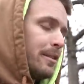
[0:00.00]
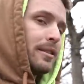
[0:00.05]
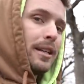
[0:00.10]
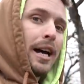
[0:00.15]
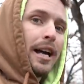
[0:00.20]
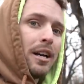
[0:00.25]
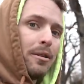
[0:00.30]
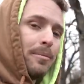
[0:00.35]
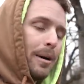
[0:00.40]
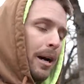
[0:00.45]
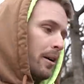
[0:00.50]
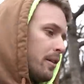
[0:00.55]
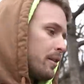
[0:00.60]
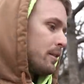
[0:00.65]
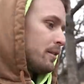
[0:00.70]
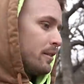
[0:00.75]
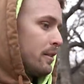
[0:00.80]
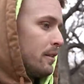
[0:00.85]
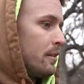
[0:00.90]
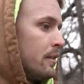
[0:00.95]
excited about,
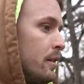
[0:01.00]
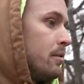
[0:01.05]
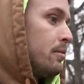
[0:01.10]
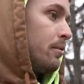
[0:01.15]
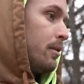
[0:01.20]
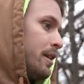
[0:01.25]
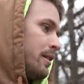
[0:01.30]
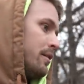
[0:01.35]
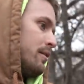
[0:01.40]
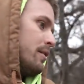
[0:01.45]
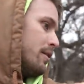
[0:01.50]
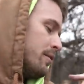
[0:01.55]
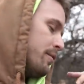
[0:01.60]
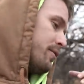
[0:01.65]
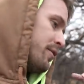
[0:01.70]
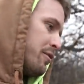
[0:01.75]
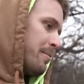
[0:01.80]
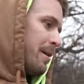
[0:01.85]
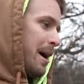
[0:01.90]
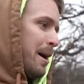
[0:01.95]
because then we can
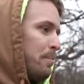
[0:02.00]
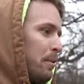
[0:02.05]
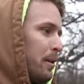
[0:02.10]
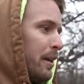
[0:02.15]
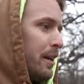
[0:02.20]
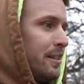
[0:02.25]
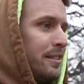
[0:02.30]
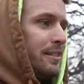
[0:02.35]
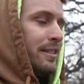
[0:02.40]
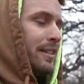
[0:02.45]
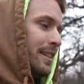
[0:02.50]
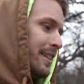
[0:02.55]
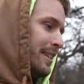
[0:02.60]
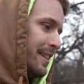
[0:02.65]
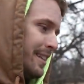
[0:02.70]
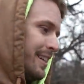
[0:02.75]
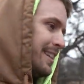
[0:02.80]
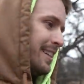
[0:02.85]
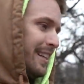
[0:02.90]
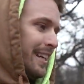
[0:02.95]
fill my place,
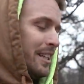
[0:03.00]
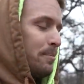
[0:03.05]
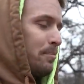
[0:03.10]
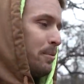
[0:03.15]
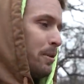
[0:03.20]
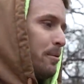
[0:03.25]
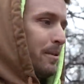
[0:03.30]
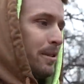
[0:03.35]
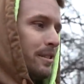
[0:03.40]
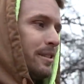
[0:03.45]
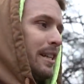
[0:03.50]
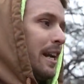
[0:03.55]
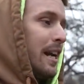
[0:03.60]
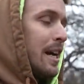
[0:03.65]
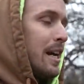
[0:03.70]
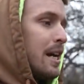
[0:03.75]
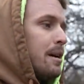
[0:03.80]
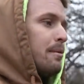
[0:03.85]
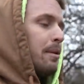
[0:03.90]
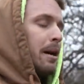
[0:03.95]
and that's pretty much that.
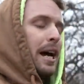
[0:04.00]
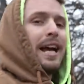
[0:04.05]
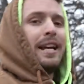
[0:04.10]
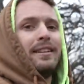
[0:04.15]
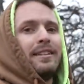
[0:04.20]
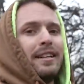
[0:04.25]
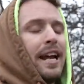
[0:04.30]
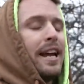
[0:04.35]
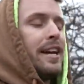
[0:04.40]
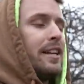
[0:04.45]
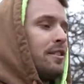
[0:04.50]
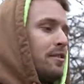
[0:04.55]
But hey, today